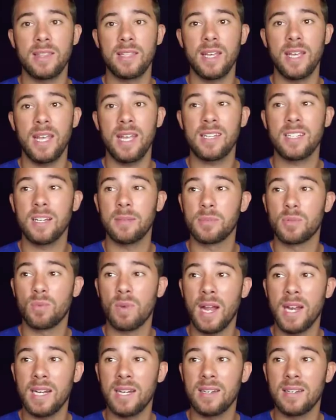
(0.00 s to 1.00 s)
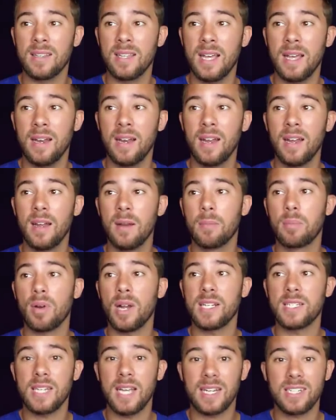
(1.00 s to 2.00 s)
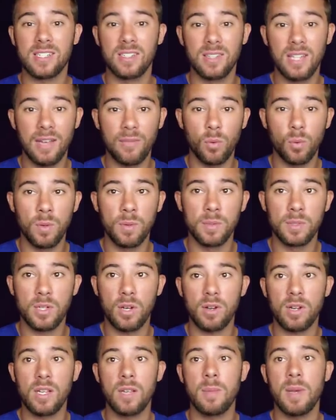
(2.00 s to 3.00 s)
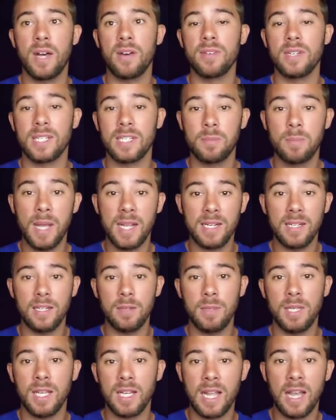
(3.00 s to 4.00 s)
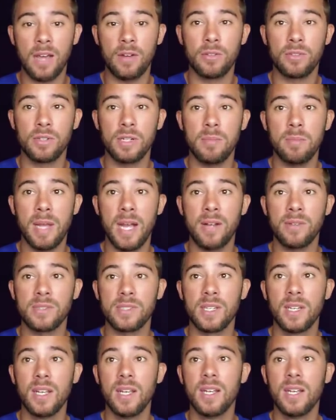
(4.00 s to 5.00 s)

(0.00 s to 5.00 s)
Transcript: The head comes right into that price action level we were talking about and expected to be a counter trend bounce.